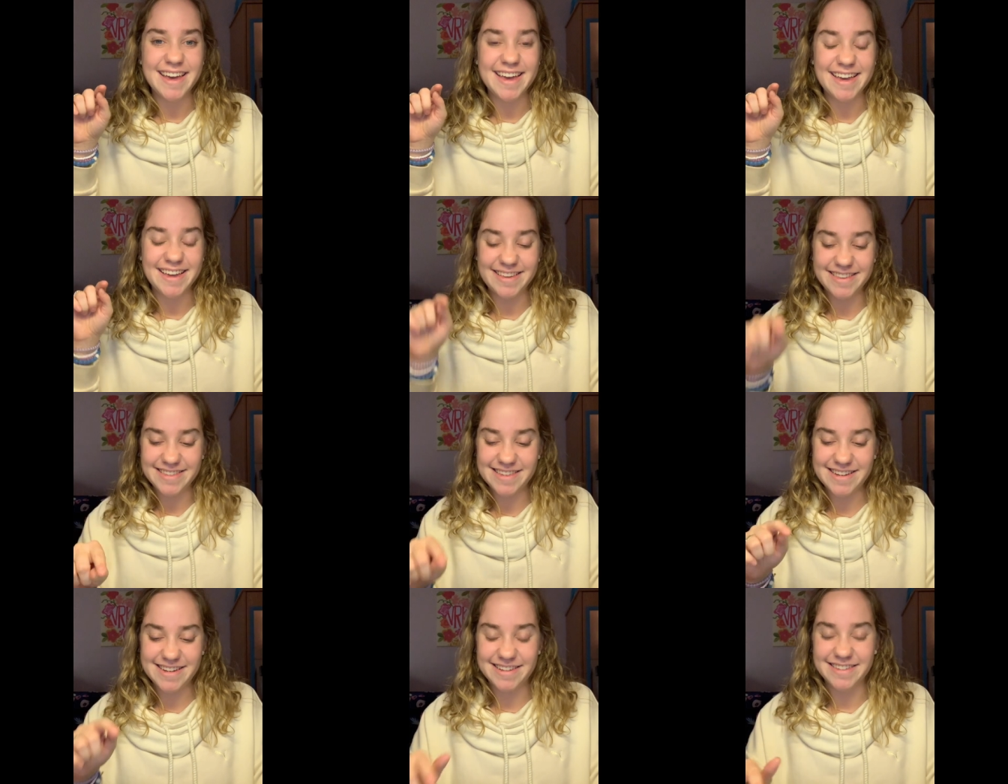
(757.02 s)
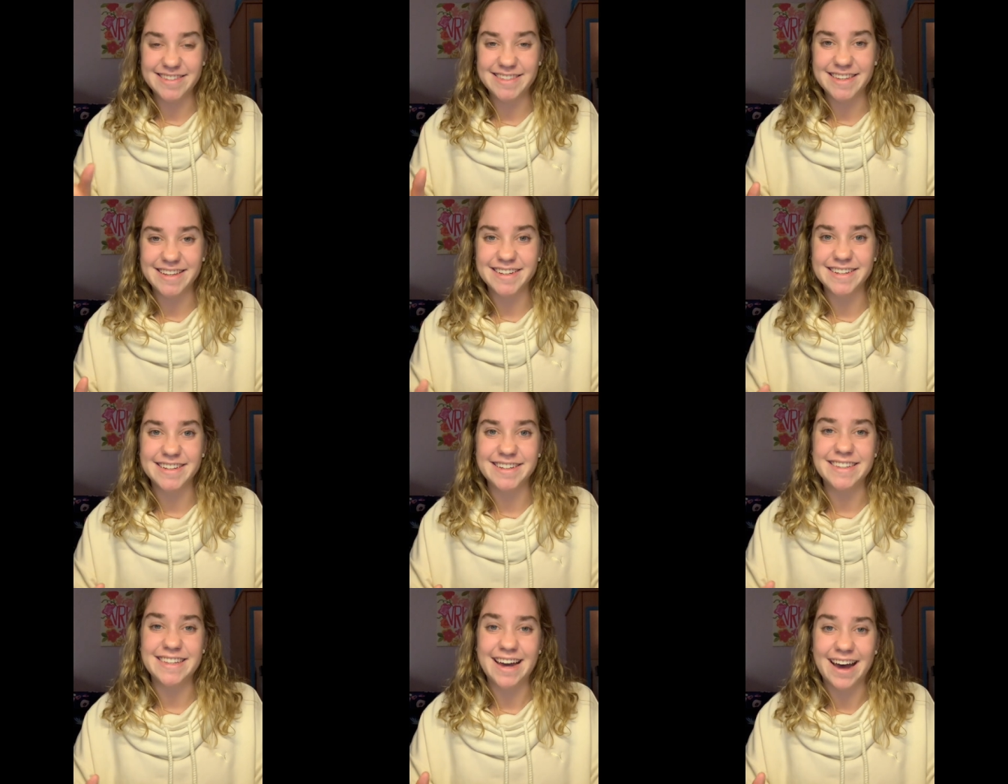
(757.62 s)
he sent his
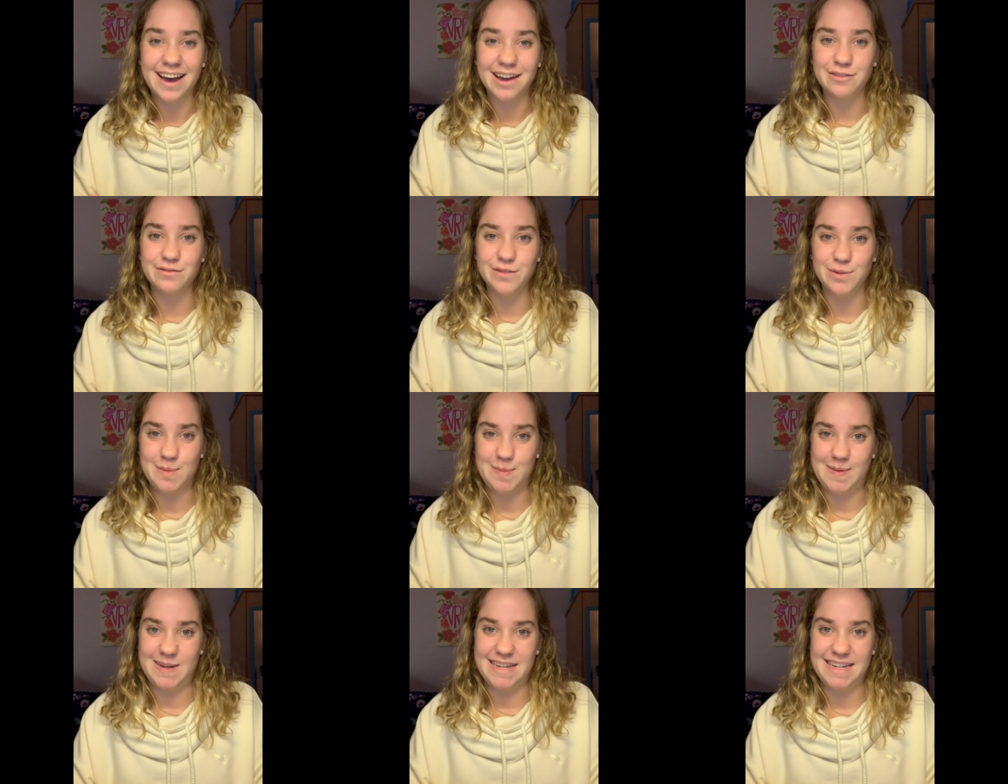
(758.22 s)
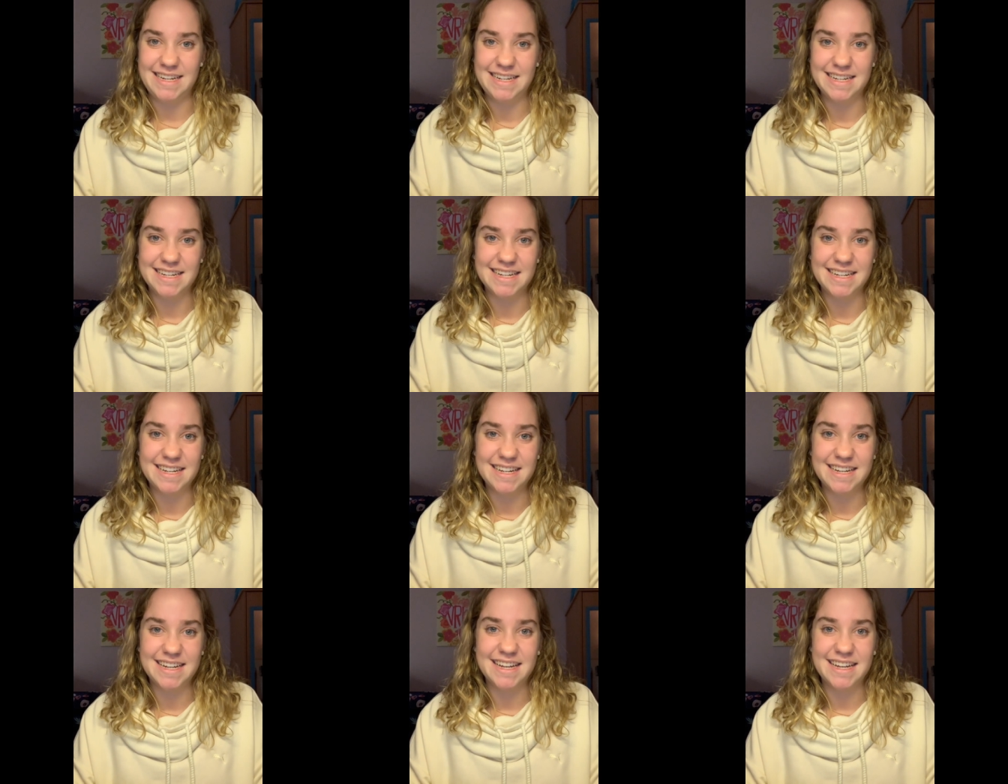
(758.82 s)
son to die for me.